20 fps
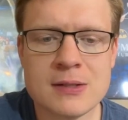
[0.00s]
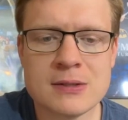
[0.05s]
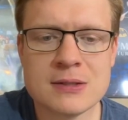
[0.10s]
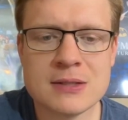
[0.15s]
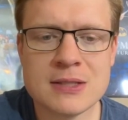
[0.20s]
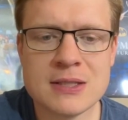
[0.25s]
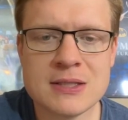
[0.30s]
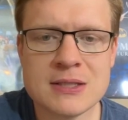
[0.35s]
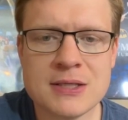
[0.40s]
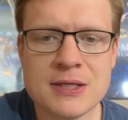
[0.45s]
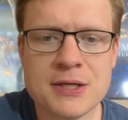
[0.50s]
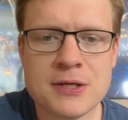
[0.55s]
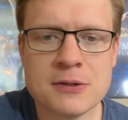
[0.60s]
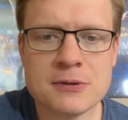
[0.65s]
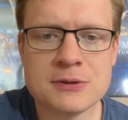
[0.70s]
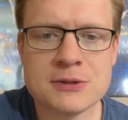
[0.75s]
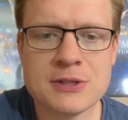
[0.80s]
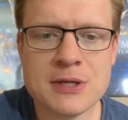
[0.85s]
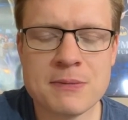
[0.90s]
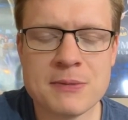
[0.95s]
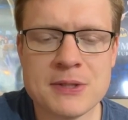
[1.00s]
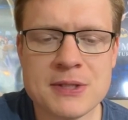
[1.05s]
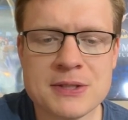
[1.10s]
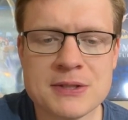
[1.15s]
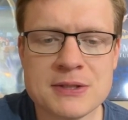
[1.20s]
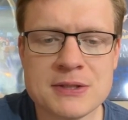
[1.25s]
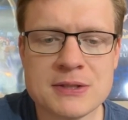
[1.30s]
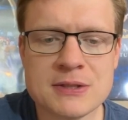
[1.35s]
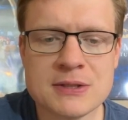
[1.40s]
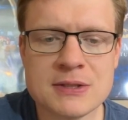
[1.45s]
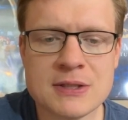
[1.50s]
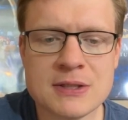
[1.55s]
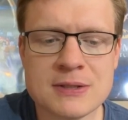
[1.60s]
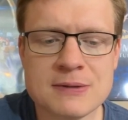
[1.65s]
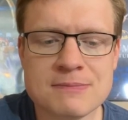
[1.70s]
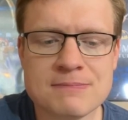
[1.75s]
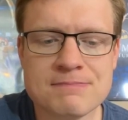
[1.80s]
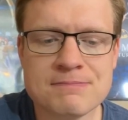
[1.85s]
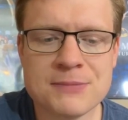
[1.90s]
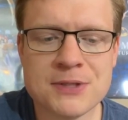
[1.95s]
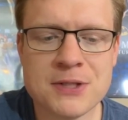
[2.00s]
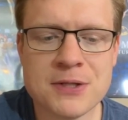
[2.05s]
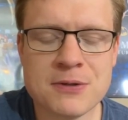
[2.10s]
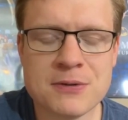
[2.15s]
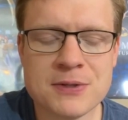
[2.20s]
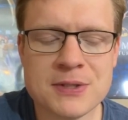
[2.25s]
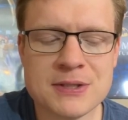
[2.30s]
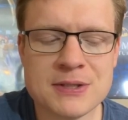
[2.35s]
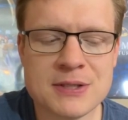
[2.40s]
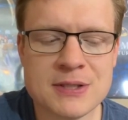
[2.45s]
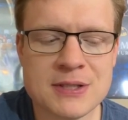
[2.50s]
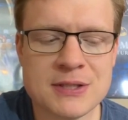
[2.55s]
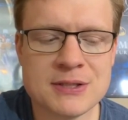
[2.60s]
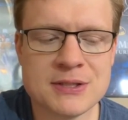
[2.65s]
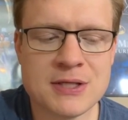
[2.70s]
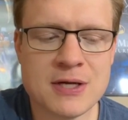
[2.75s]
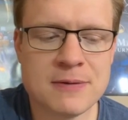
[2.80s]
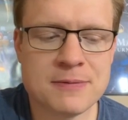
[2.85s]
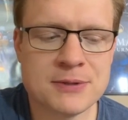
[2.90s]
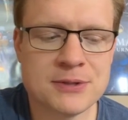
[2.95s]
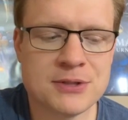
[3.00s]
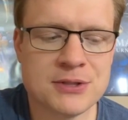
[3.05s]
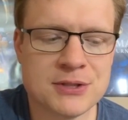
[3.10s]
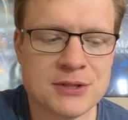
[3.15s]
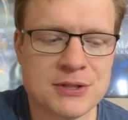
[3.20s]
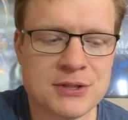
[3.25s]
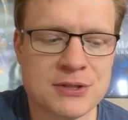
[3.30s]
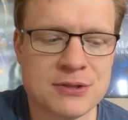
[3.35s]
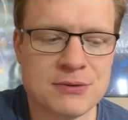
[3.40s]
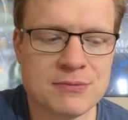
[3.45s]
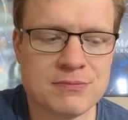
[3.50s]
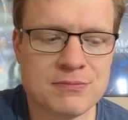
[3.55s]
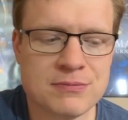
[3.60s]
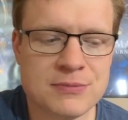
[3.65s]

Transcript: that, you know, some of this, you know, the stuff is just an